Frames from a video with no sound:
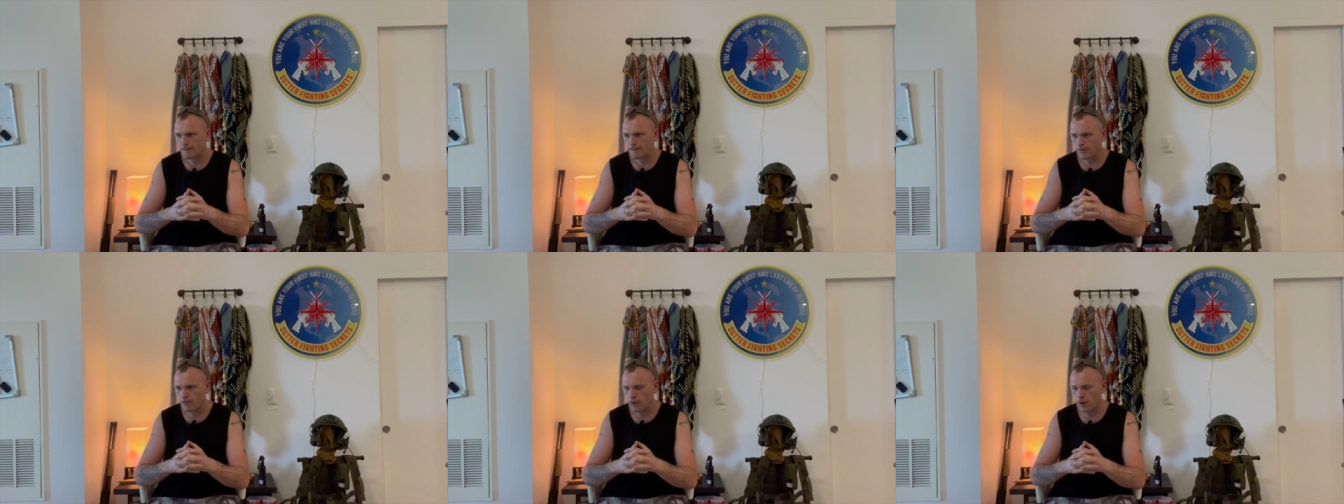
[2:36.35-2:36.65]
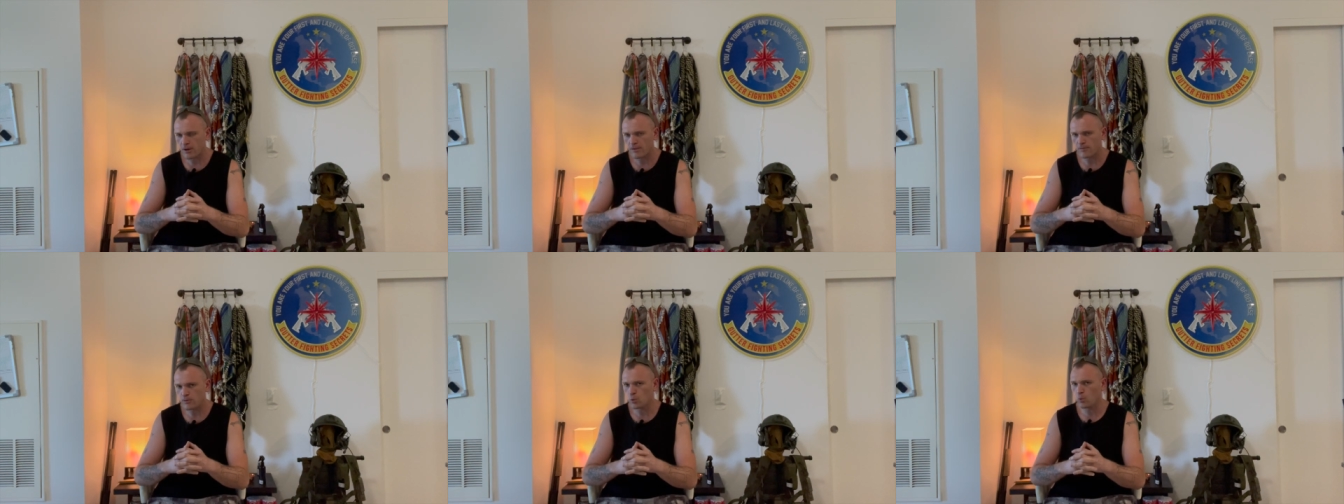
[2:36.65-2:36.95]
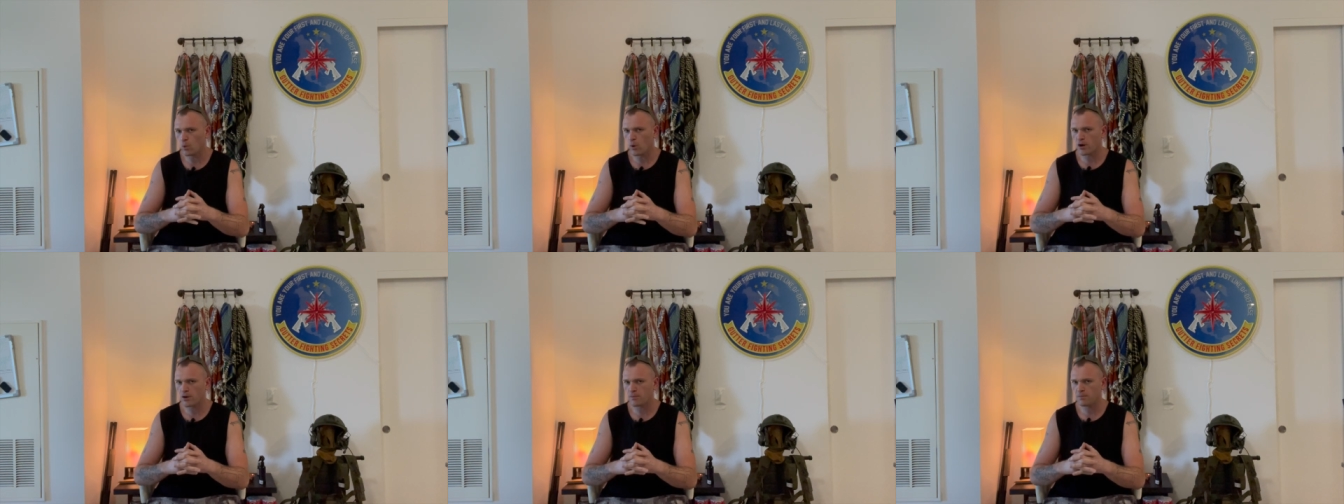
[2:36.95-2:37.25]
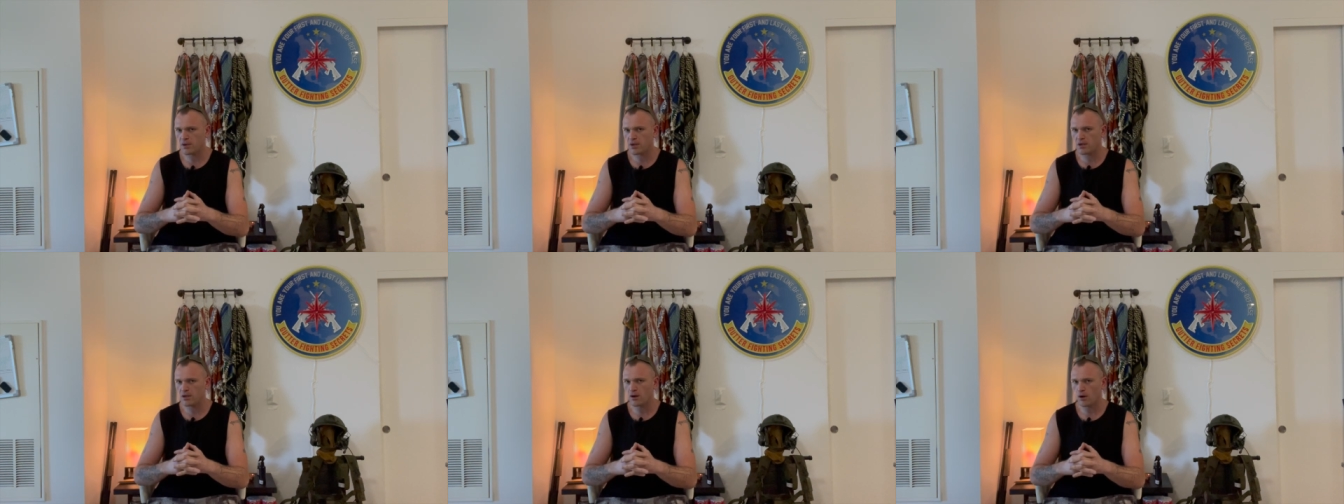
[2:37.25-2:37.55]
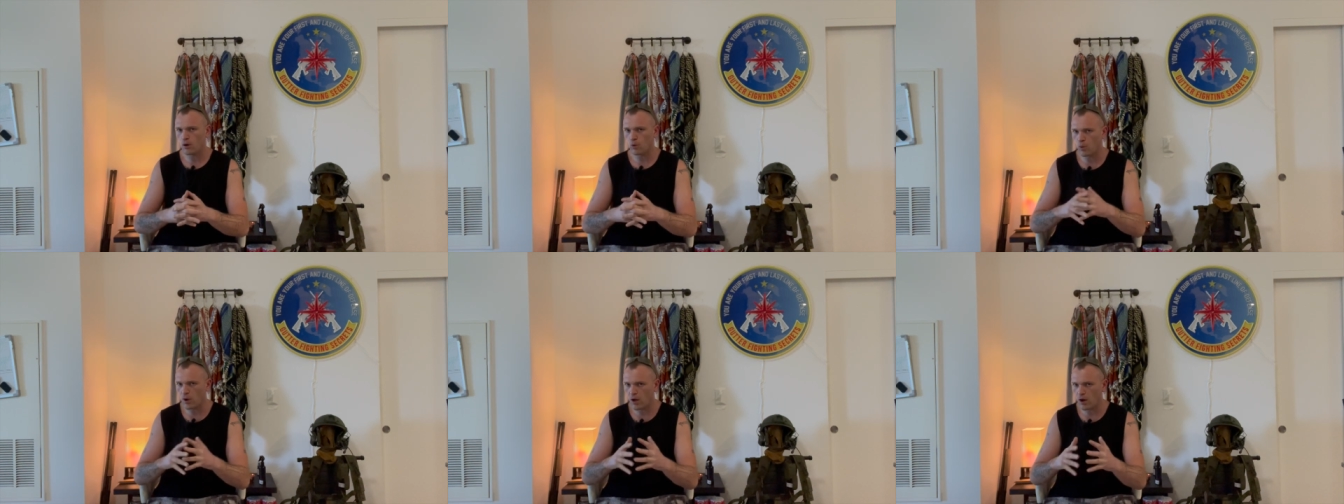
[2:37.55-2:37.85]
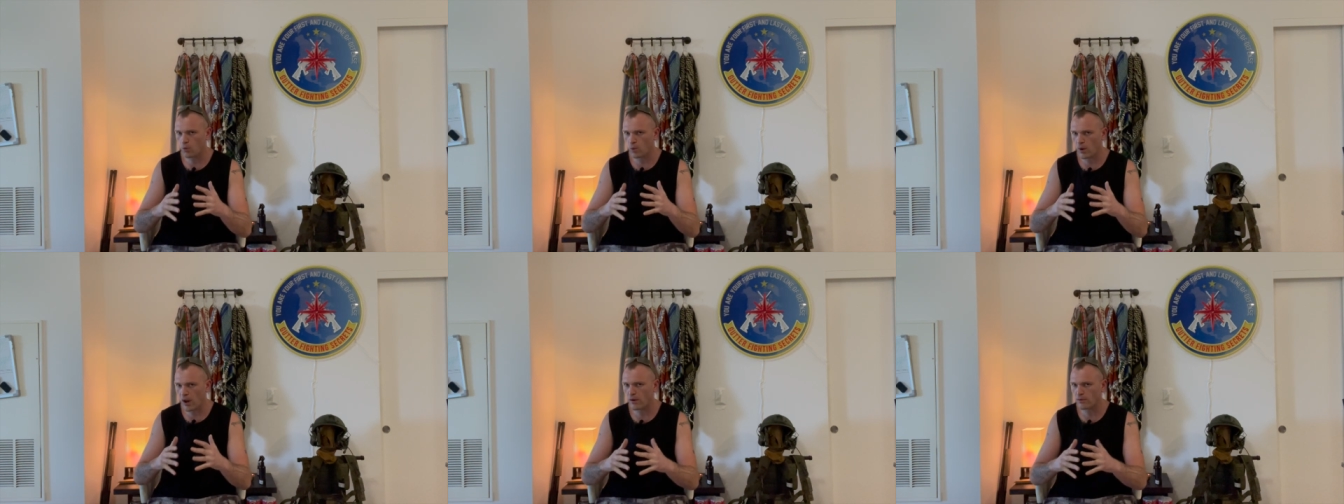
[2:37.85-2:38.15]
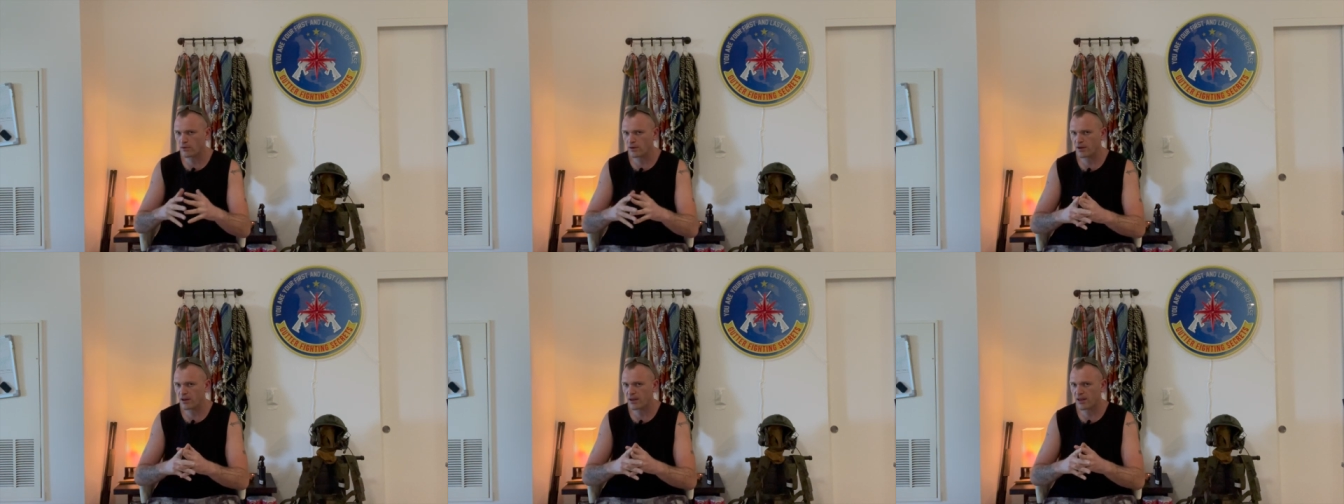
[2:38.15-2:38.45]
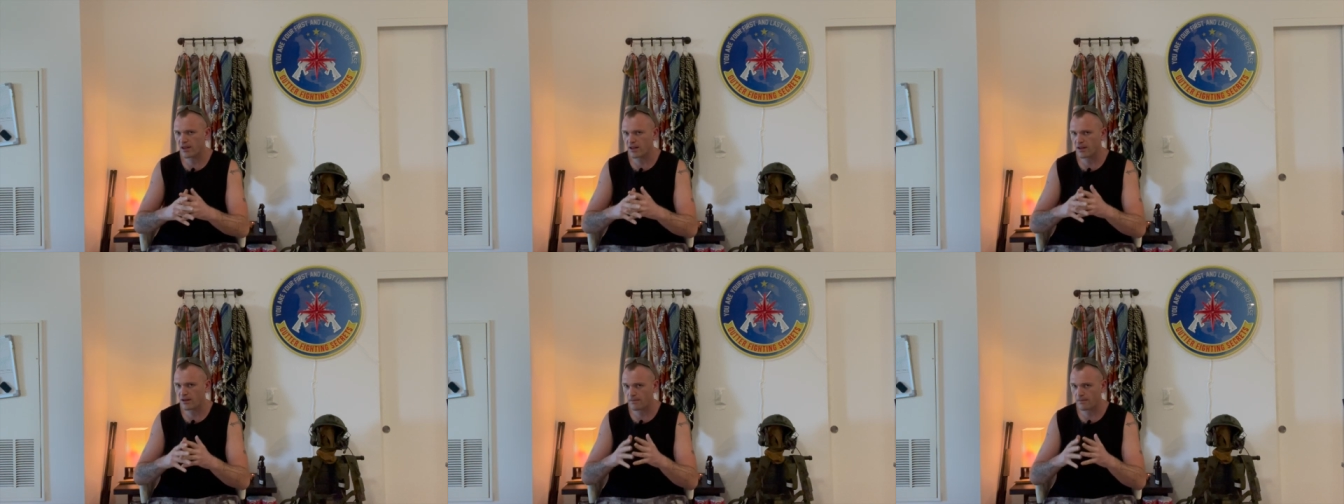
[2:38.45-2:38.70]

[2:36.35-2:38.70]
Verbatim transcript: look, if you want to be a well-rounded